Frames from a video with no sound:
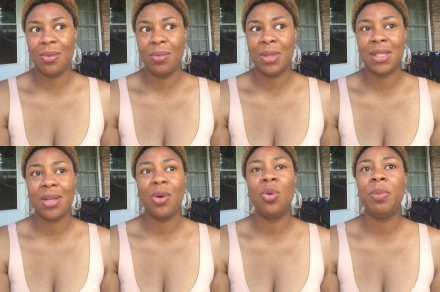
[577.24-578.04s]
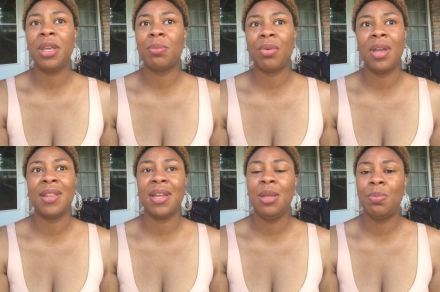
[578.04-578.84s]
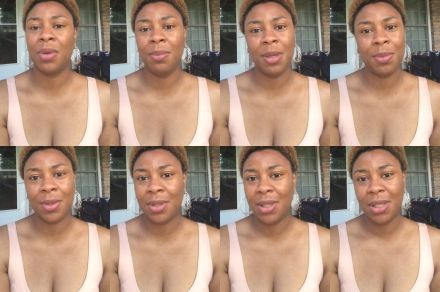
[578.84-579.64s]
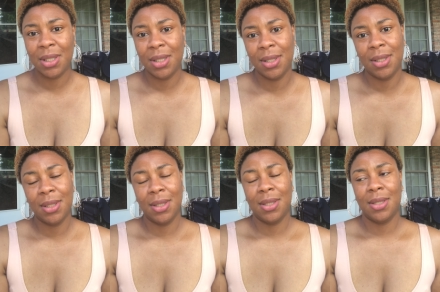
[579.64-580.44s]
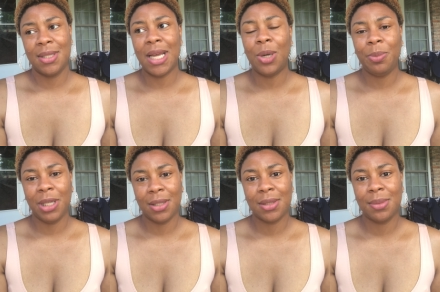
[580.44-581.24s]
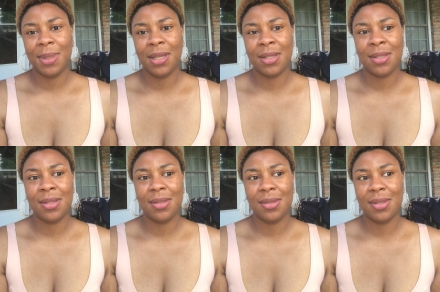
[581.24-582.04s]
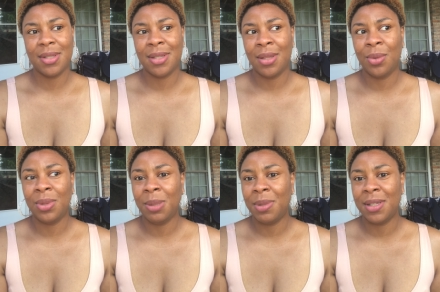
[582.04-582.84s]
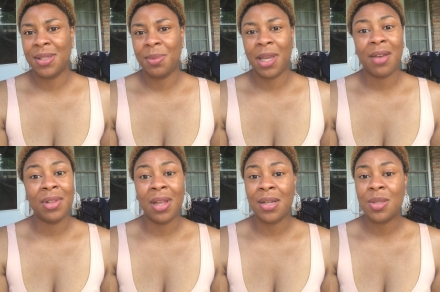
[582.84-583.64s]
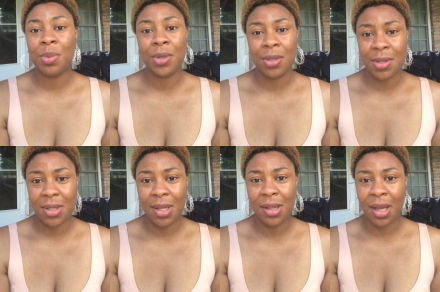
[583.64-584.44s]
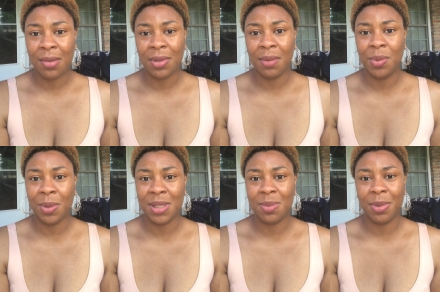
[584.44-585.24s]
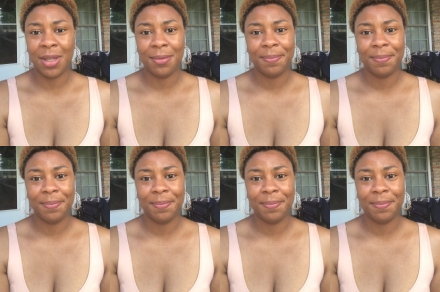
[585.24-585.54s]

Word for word: was hoping and praying that He'd bring people to help me because this is a lonely place to be. I have a lot of supporters, a lot of loved ones, but